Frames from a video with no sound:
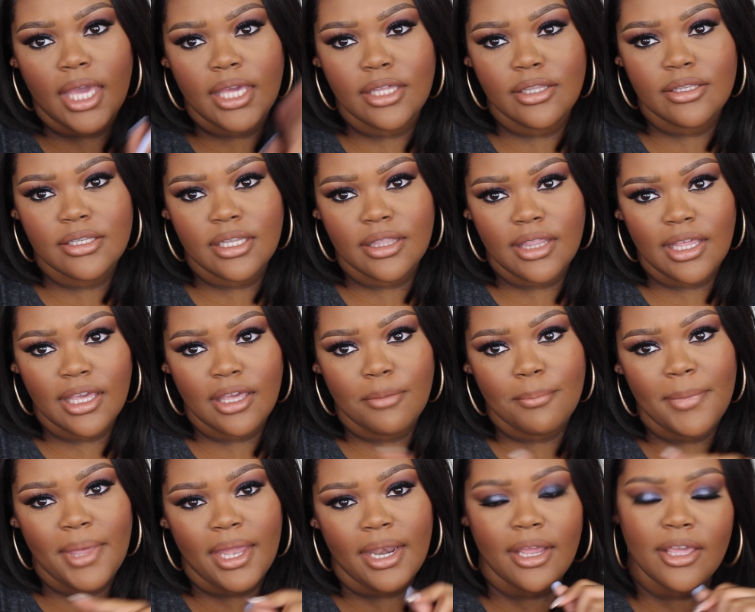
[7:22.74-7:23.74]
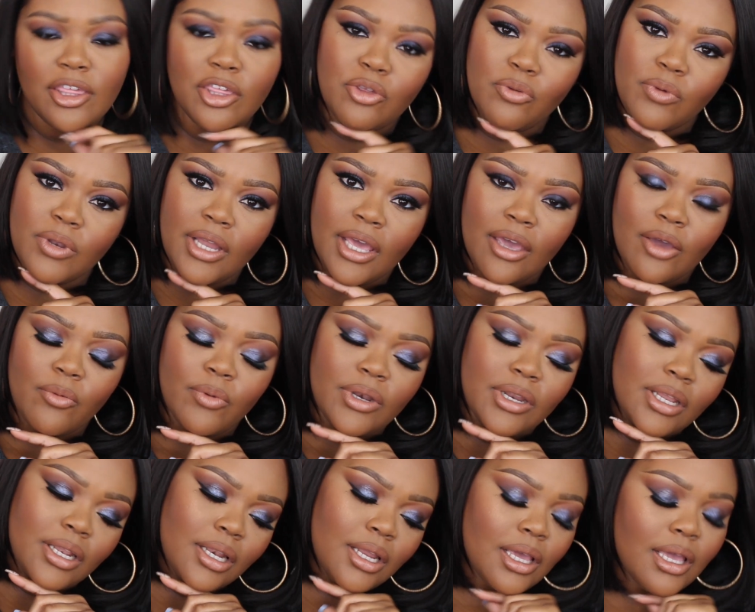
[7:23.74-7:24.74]
used to think about how you would act when
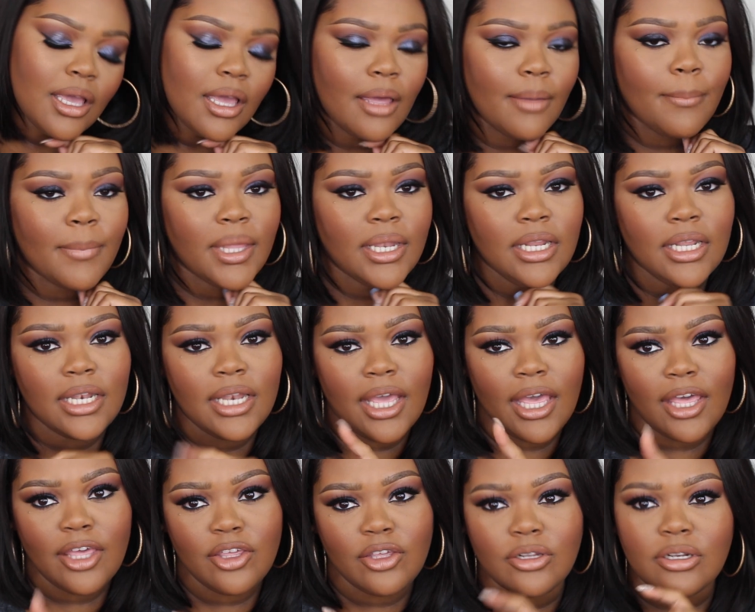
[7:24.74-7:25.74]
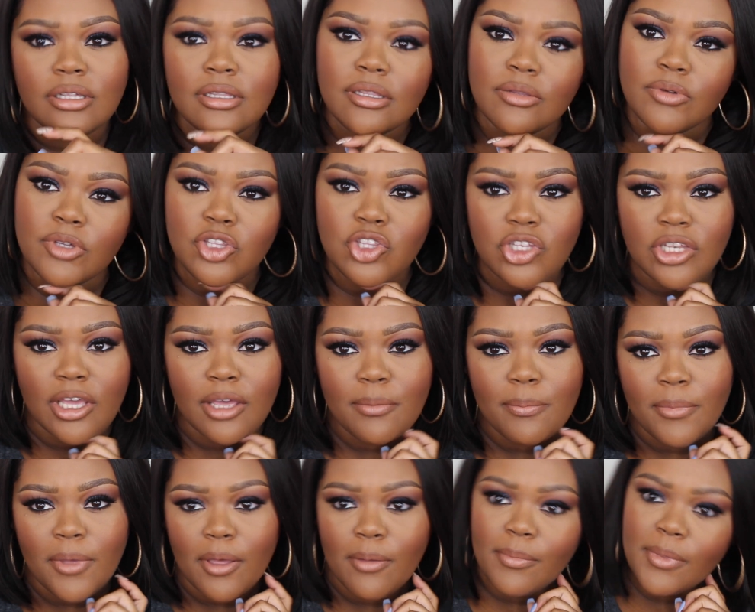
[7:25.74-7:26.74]
a nigga got money. Now you done switched
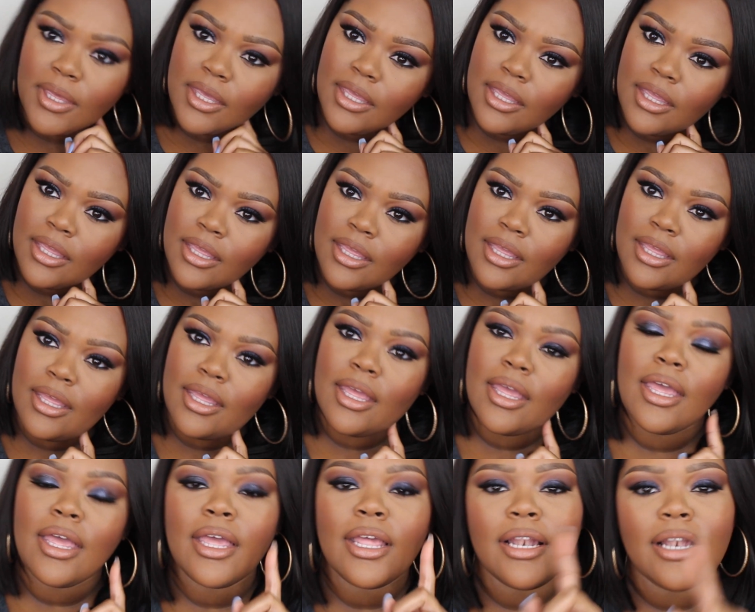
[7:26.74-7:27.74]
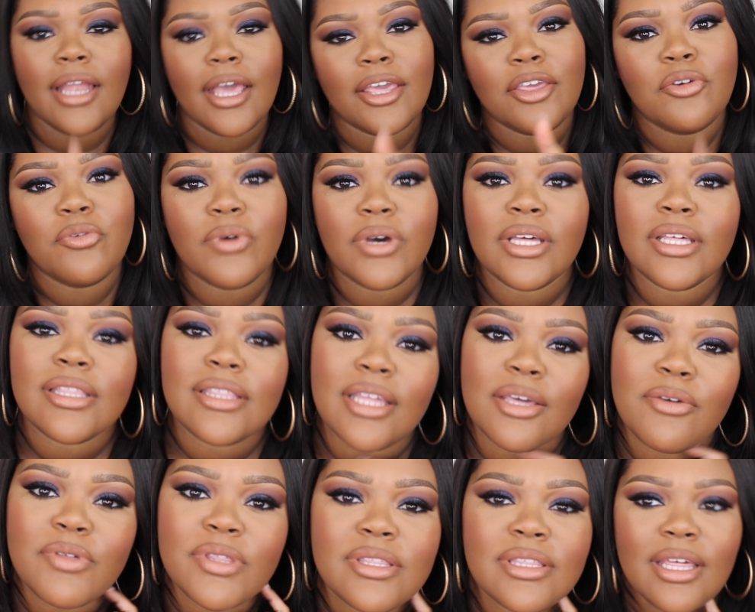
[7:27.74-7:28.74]
up on me. Now you want
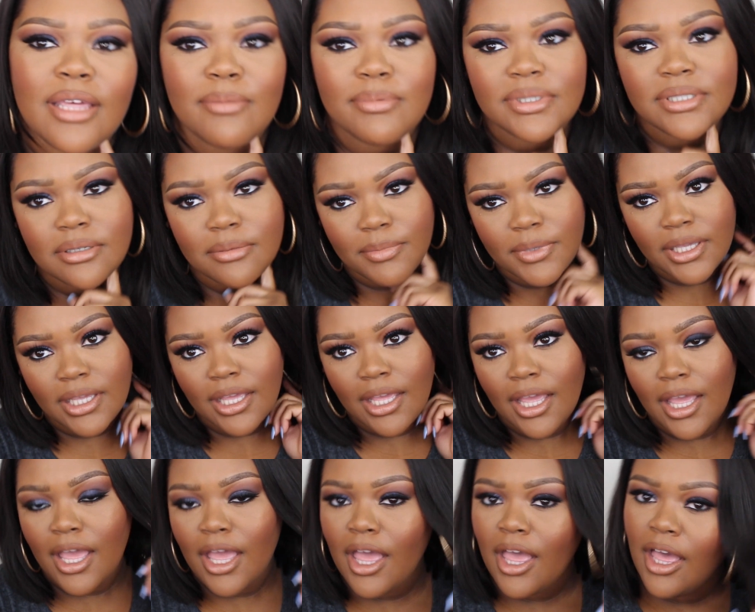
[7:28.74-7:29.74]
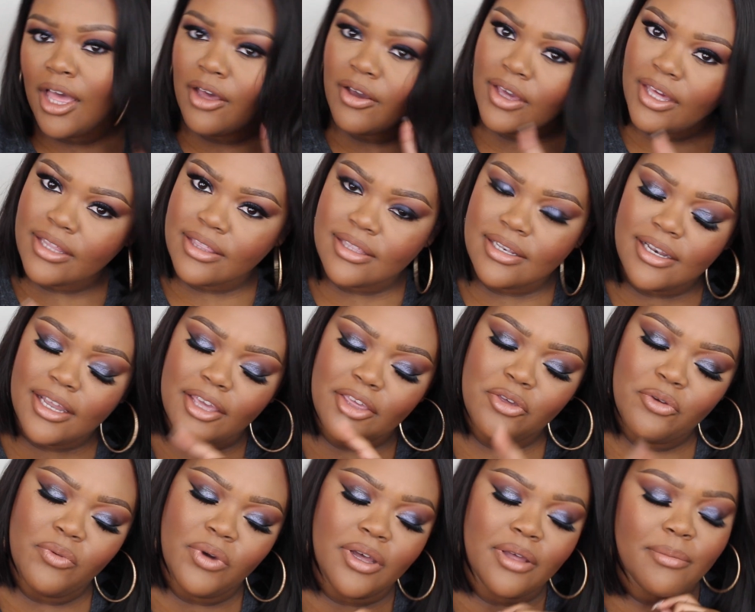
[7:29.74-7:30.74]
sex up to me. Okay, so now
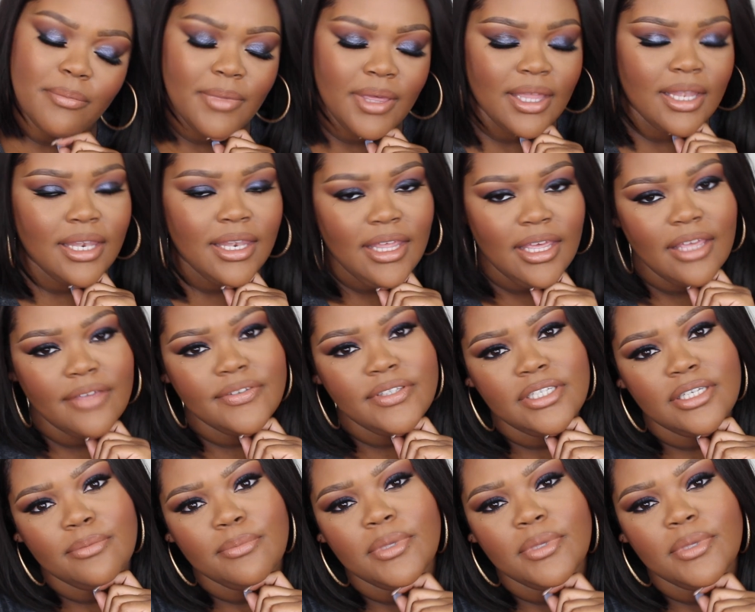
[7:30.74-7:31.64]
you want make love to